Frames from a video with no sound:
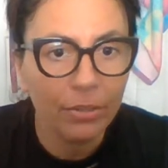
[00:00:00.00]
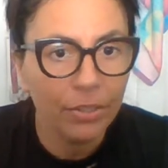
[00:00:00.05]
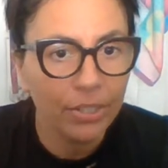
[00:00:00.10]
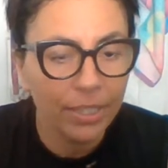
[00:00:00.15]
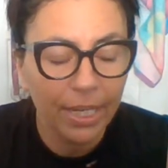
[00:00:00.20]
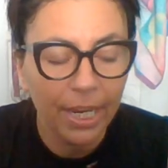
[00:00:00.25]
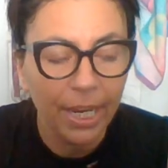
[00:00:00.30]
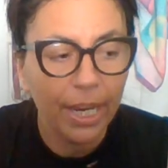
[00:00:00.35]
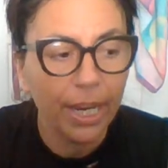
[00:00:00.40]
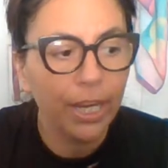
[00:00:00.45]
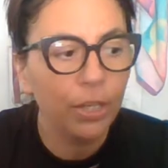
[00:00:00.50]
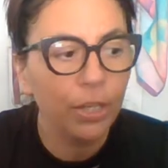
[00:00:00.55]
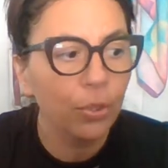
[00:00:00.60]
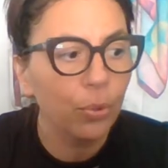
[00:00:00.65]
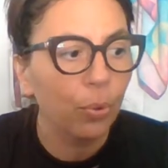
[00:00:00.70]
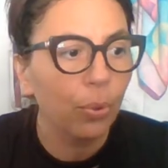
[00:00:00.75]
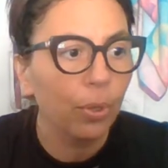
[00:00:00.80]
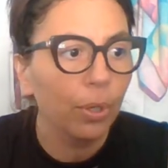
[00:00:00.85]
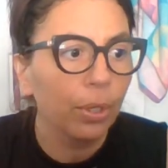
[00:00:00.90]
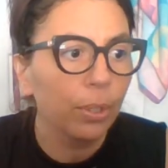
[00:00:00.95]
stage
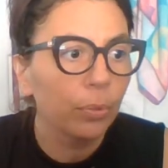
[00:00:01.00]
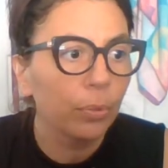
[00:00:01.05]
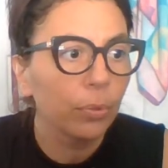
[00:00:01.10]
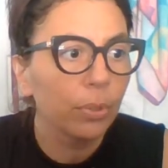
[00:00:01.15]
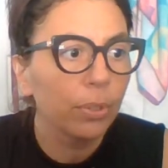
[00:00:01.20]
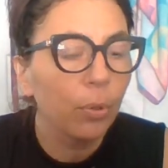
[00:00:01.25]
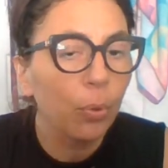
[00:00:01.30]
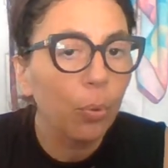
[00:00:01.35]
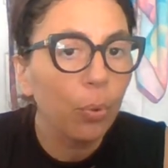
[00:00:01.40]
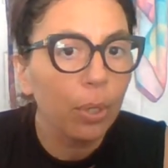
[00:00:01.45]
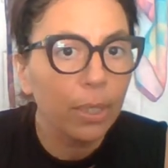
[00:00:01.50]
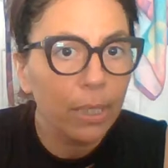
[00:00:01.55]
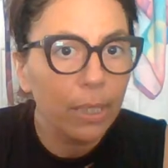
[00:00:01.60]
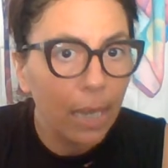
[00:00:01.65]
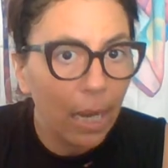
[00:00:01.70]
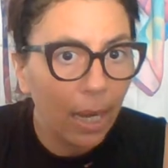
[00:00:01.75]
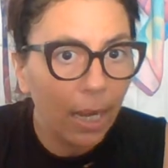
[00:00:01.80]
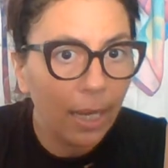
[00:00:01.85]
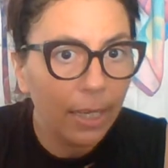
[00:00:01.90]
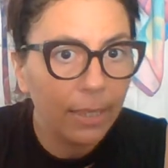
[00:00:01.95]
or
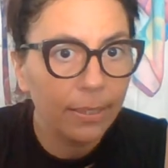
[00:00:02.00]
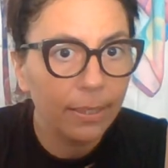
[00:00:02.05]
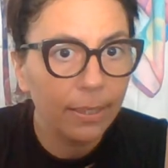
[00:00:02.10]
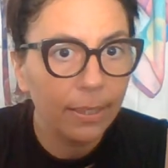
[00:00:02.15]
not,